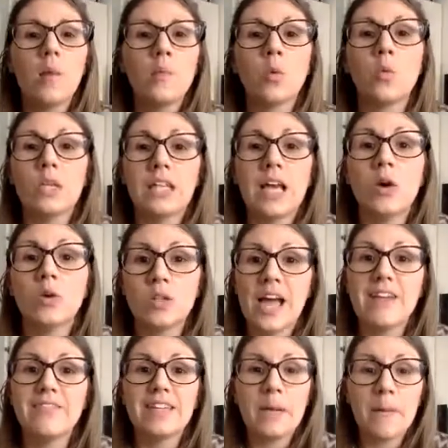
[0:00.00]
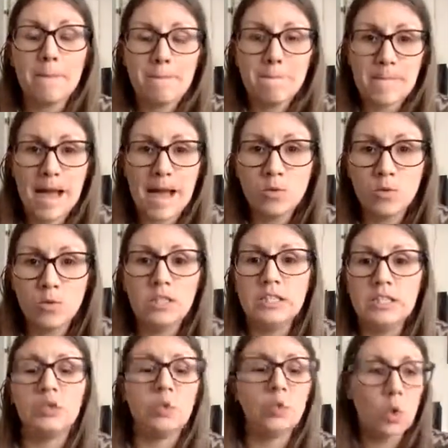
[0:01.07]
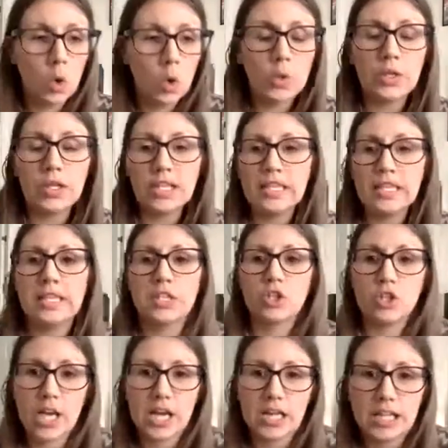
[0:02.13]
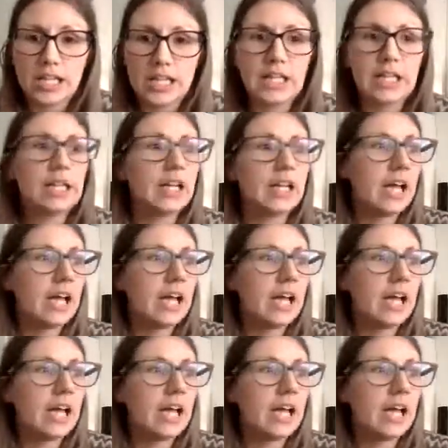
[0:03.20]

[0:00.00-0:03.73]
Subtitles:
without having manually to go in and checking